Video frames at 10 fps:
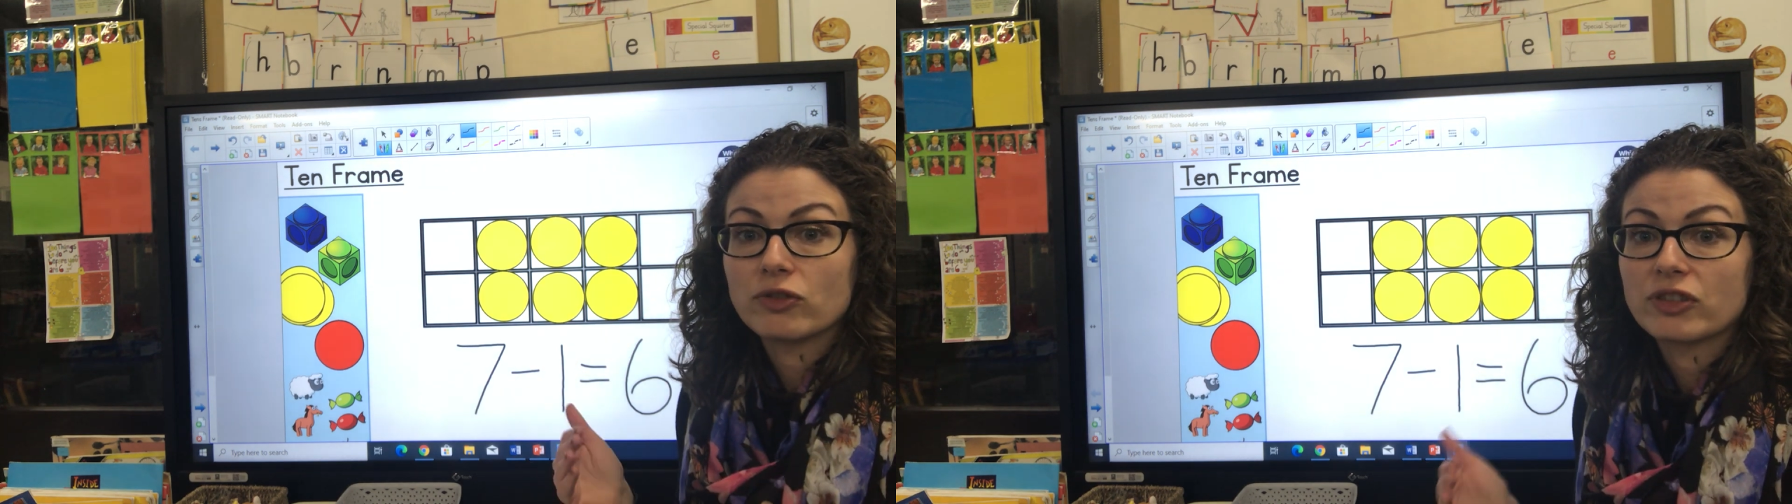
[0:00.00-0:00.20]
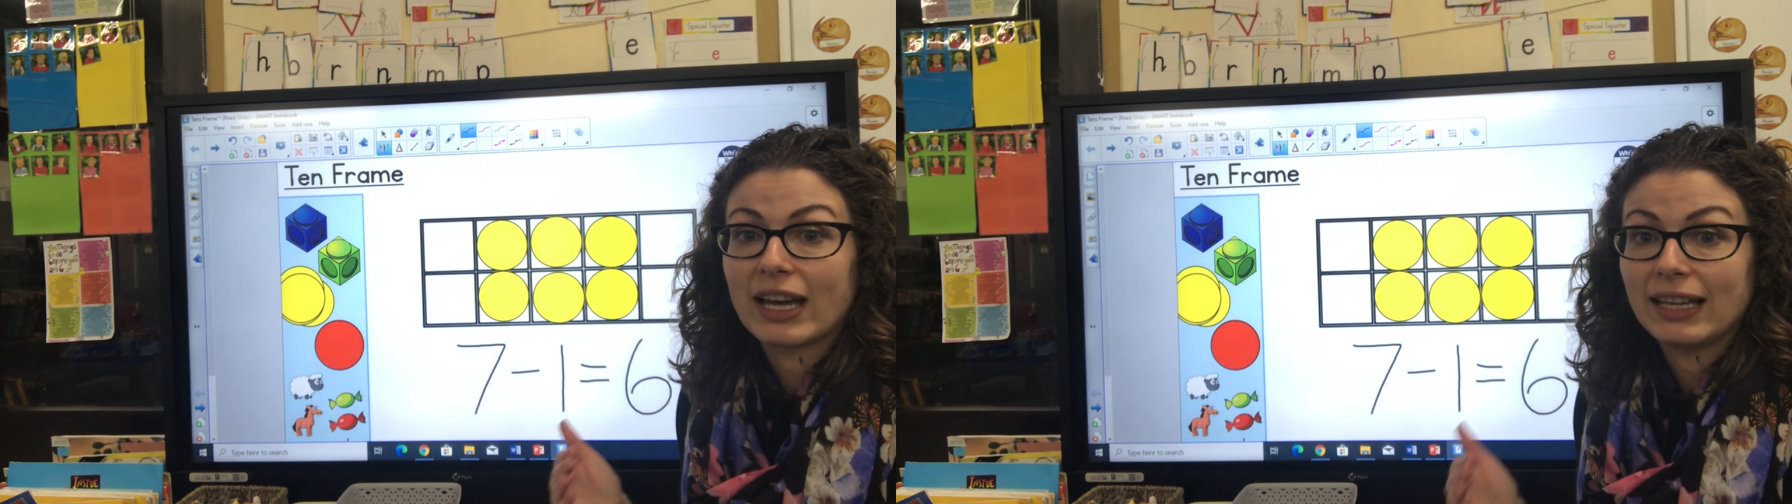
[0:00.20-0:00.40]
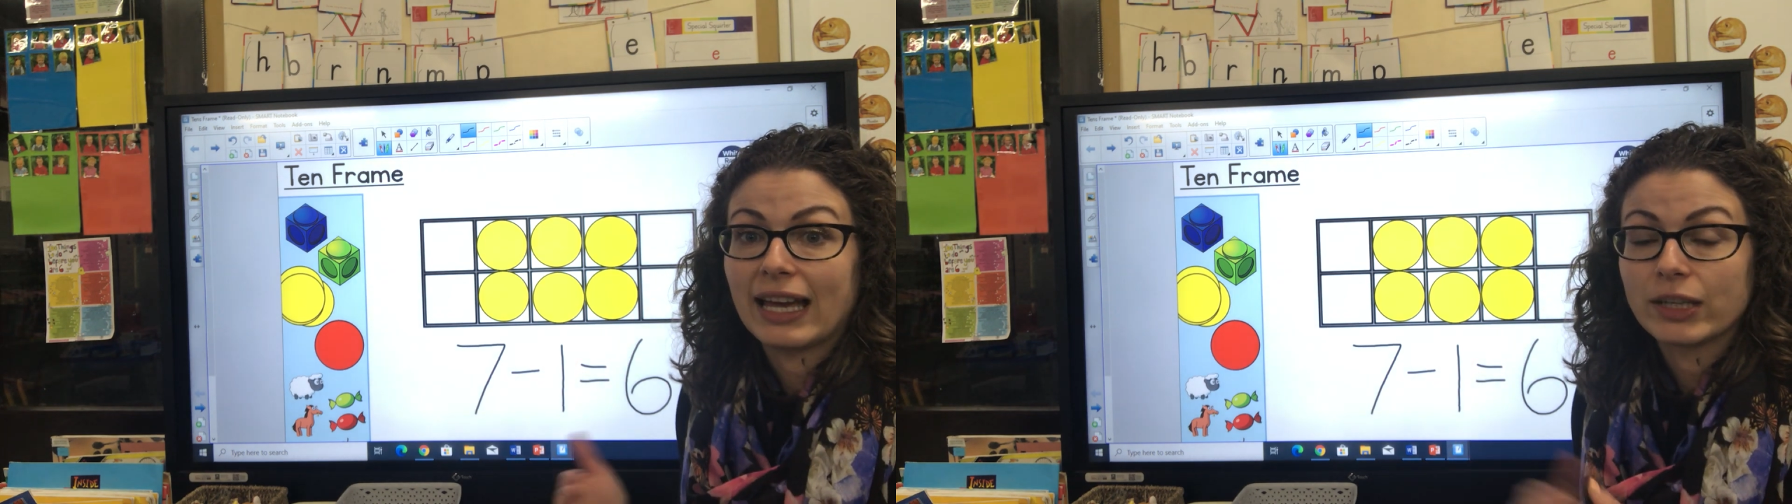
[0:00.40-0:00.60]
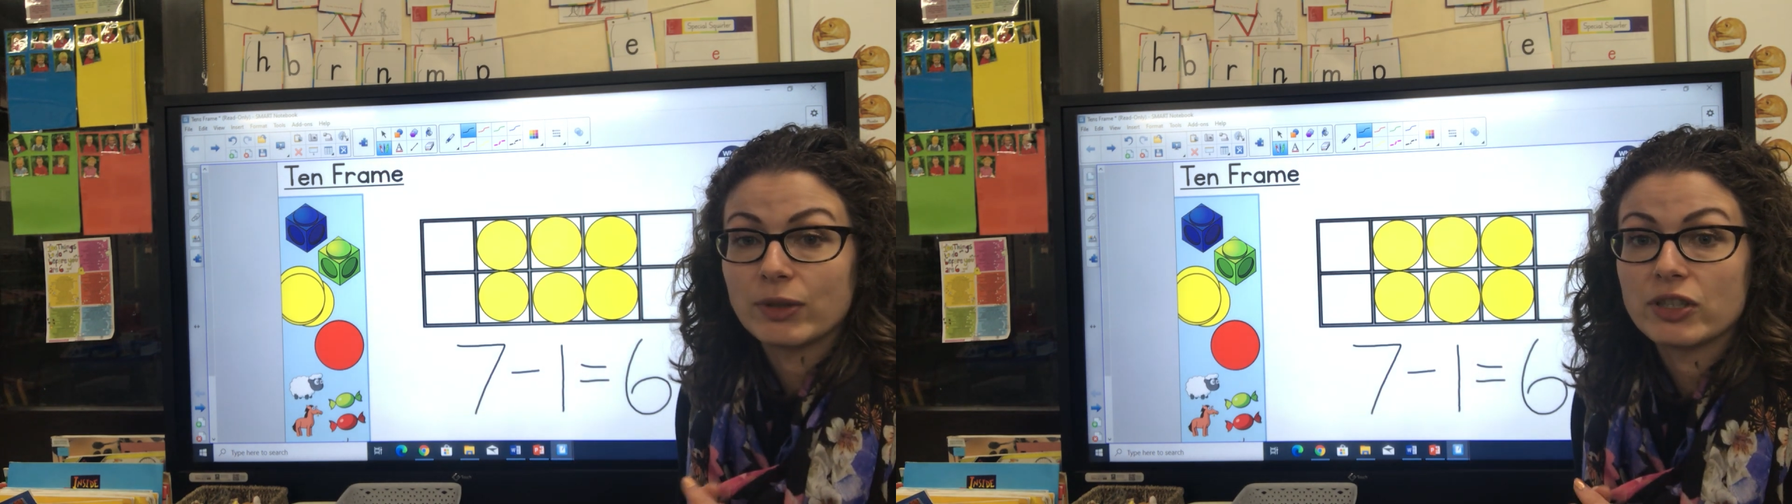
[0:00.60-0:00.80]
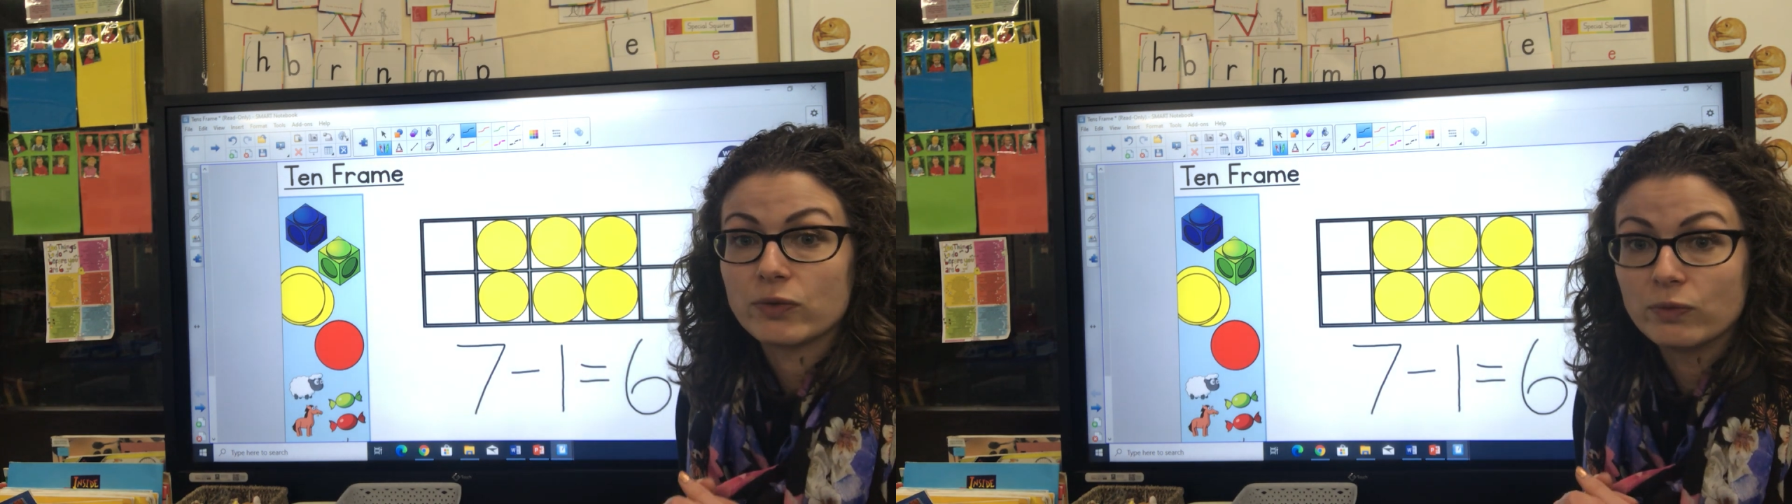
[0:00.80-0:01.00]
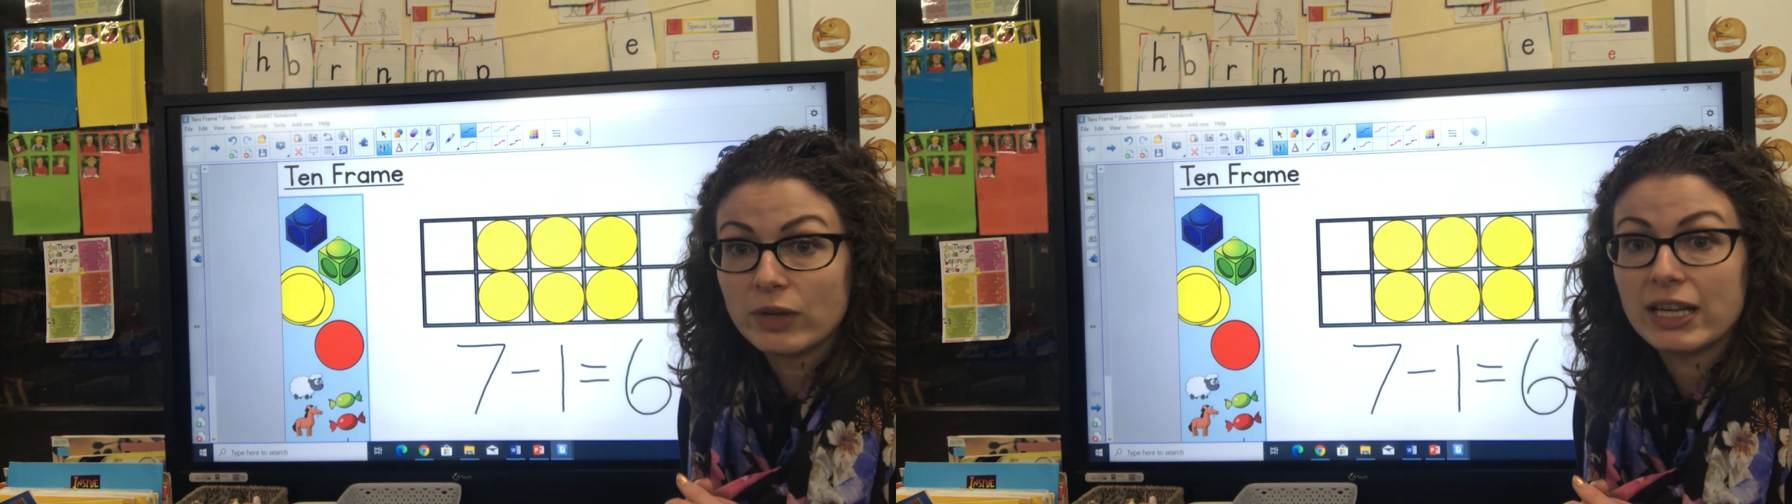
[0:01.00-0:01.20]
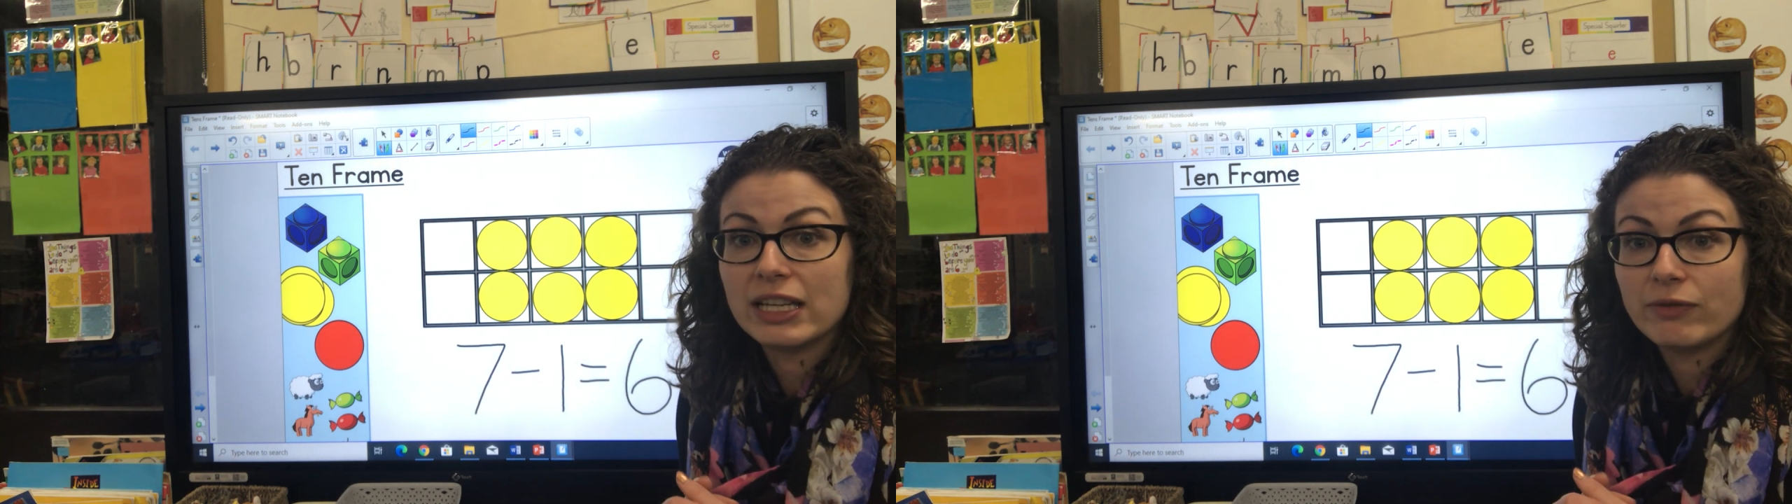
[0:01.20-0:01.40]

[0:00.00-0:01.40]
to that language is really,